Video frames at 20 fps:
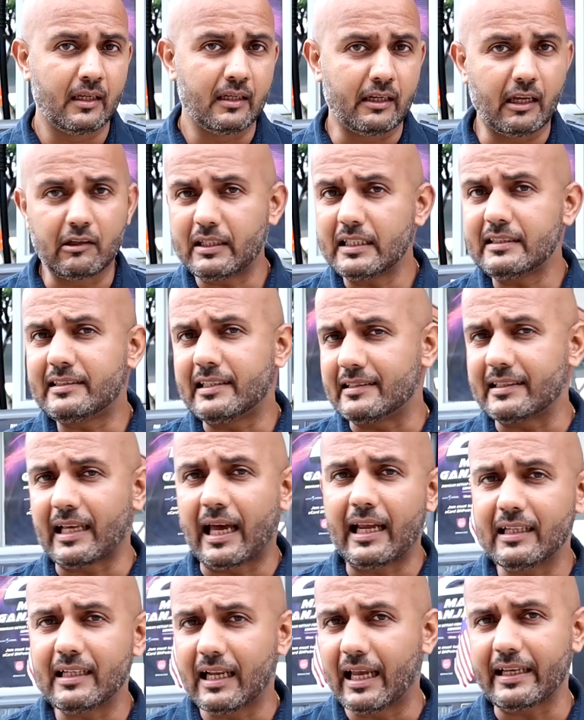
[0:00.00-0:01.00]
Now this is
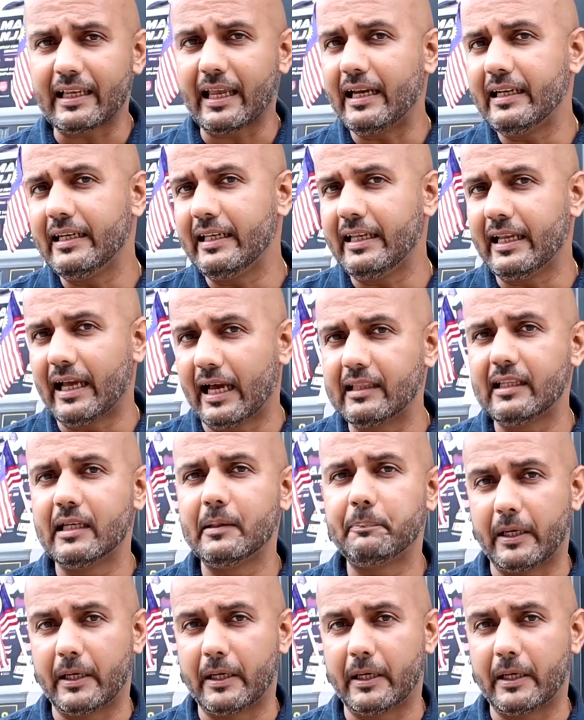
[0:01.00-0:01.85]
unlike any other